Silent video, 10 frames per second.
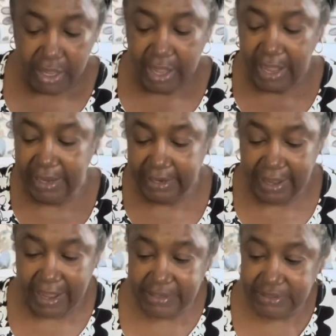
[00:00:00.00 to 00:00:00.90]
And
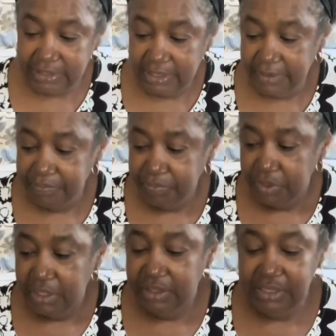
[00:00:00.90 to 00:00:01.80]
lastly,
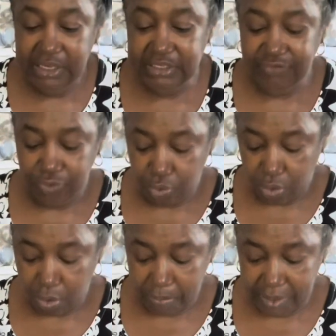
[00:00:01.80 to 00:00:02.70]
these
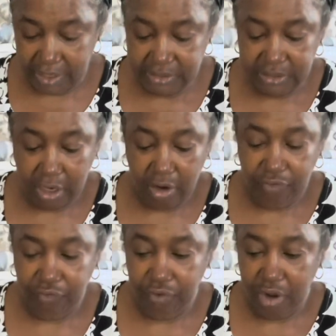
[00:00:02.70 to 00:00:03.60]
floral picks are
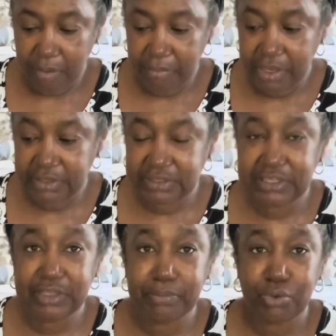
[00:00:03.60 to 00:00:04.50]
from
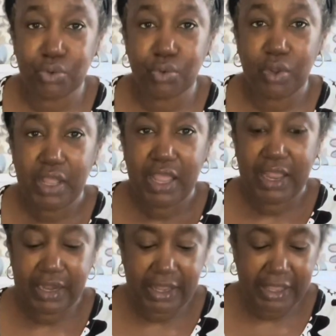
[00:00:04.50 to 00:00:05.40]
Temu,
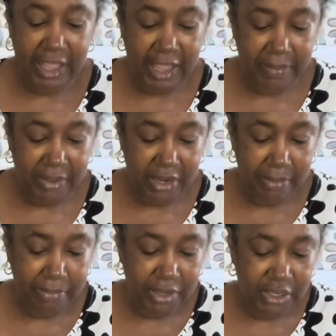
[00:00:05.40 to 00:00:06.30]
and they came in a
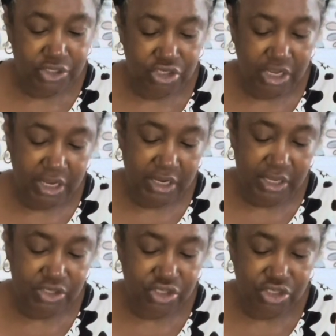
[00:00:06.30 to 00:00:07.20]
bunch, and
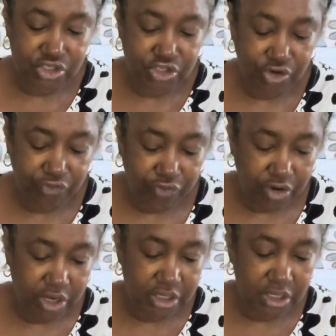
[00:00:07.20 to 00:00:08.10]
it's just
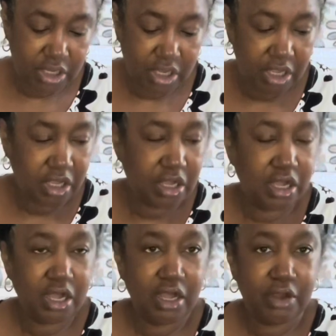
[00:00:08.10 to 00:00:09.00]
different
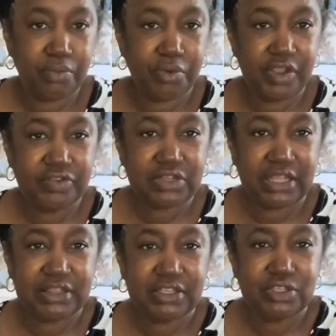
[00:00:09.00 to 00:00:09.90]
wreaths.
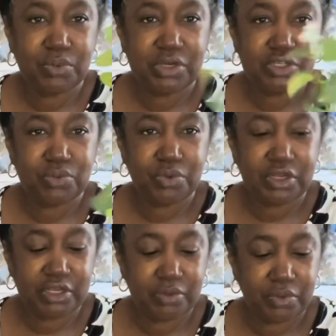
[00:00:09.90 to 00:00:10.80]
Like this one is really